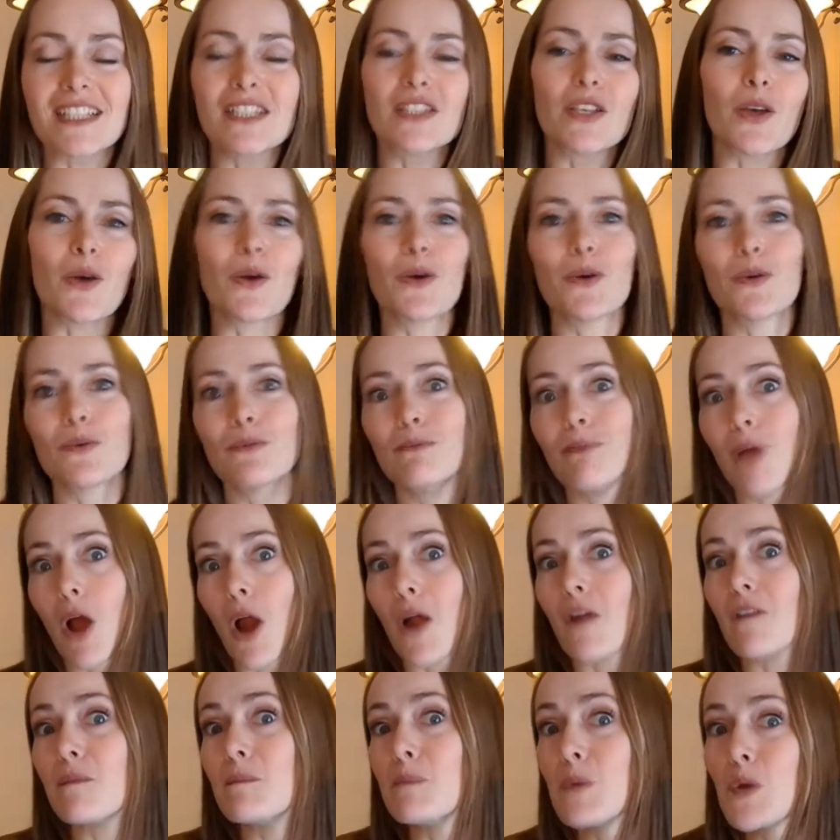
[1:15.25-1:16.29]
so
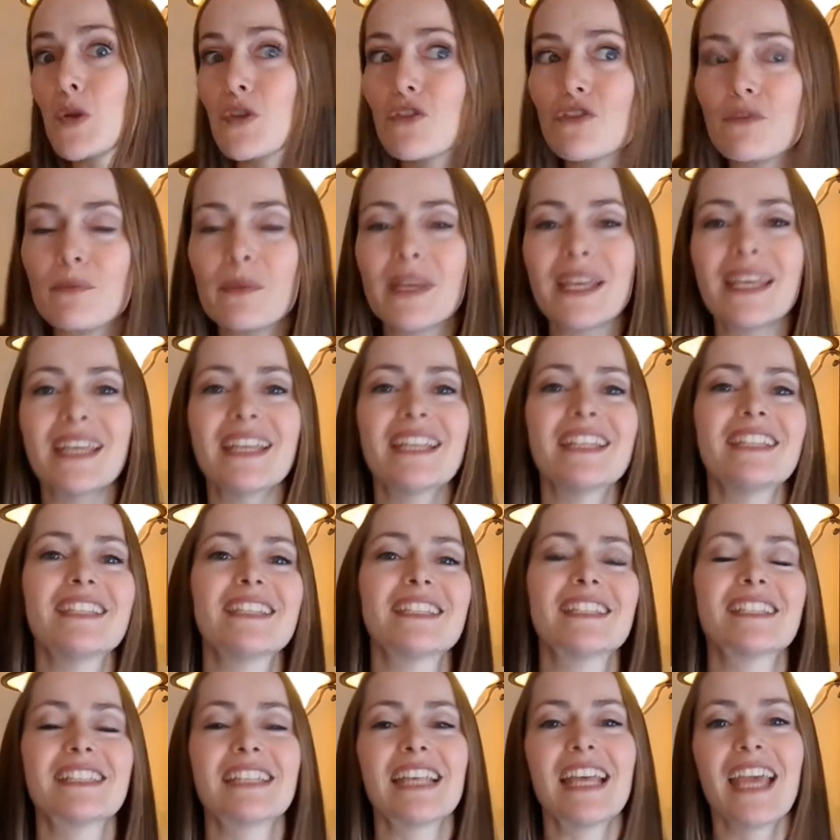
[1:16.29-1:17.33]
our
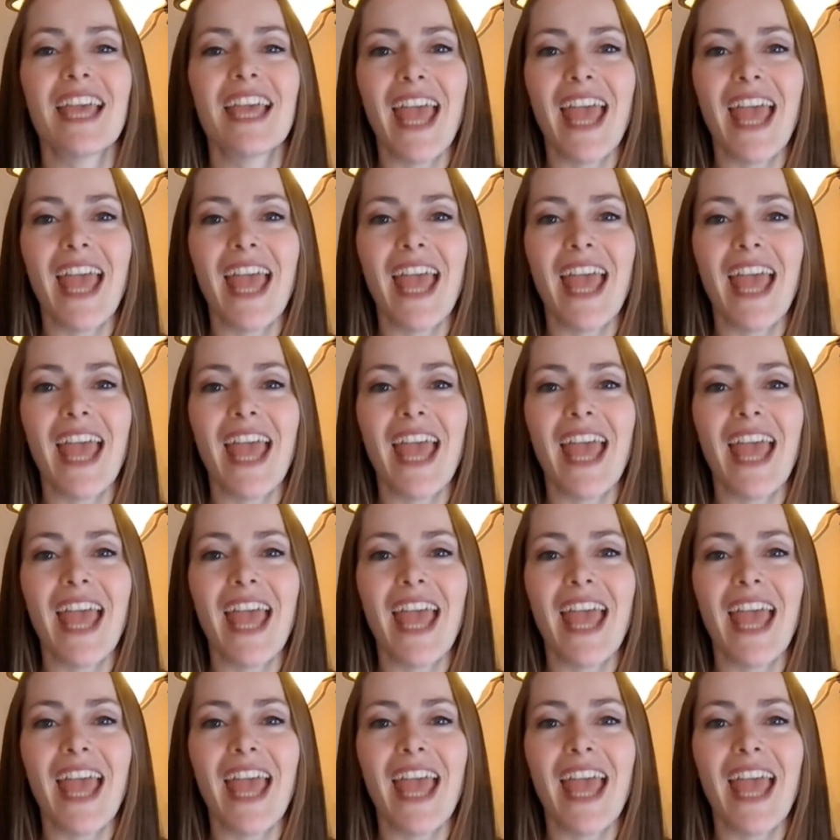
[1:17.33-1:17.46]
movements